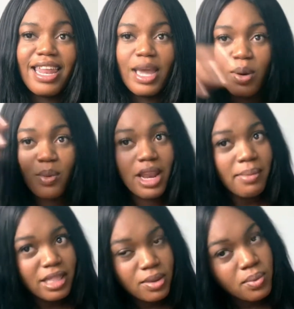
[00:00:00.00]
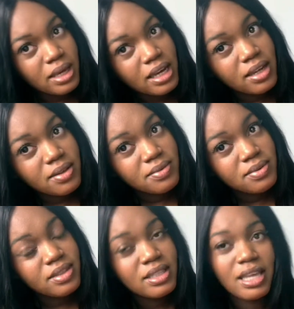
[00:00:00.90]
Like when I made the wig,
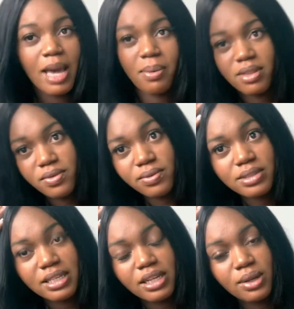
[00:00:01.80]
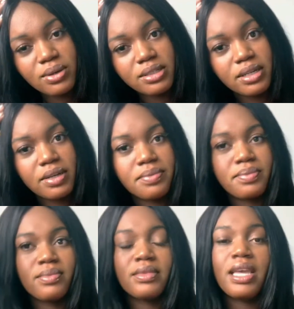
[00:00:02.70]
I put the 14 closure,
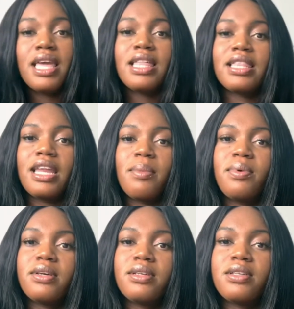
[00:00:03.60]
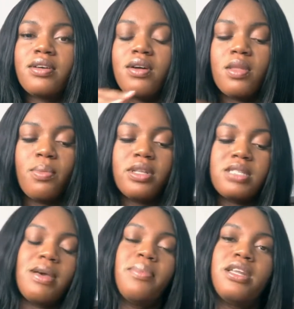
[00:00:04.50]
then I put on the
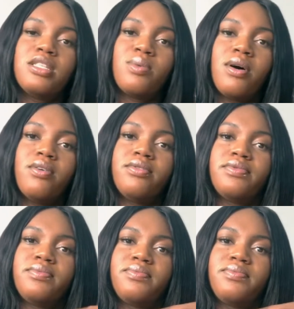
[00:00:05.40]
bottom, I put it 12,